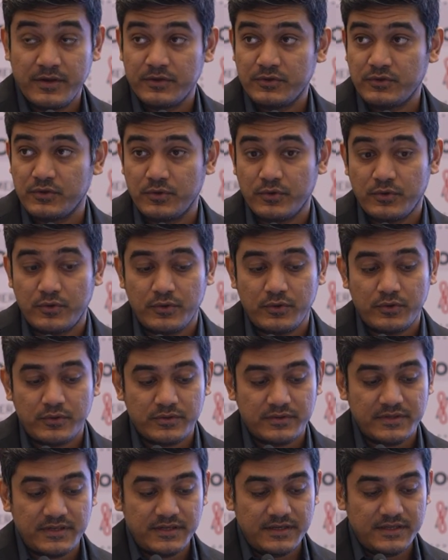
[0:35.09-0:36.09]

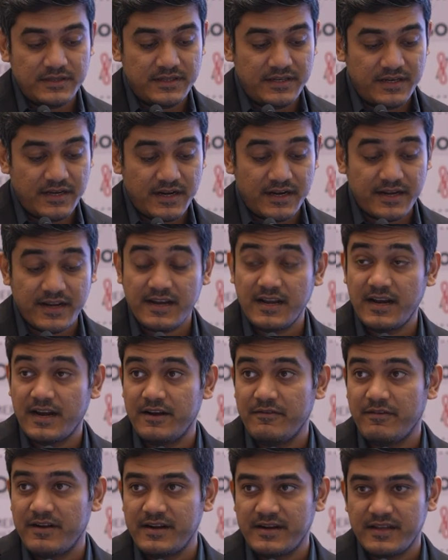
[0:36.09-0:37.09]
So the theoretical
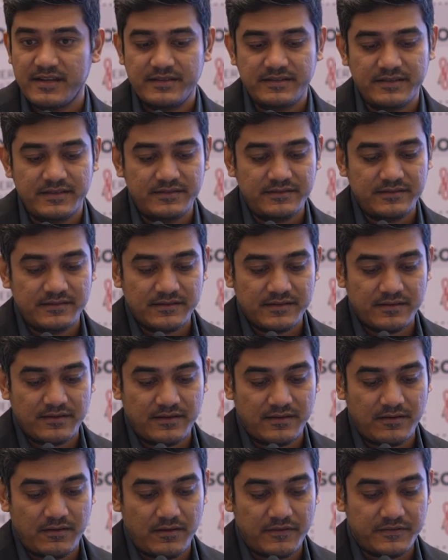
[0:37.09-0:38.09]
advantages
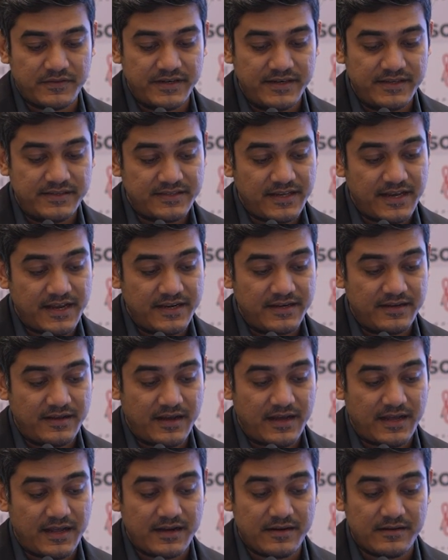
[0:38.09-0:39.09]
of the design
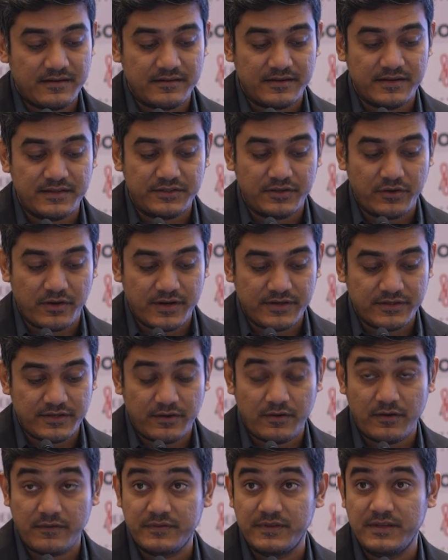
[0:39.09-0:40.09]
are
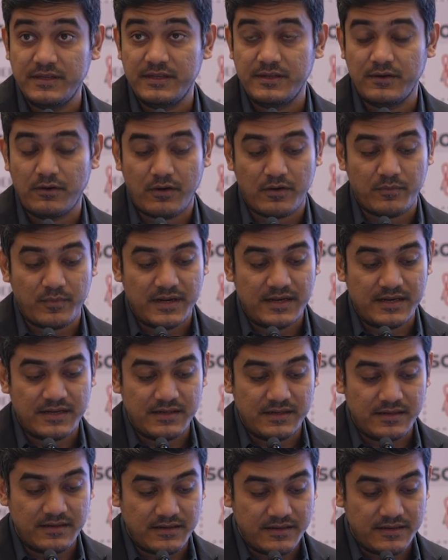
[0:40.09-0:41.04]
restoration of the normal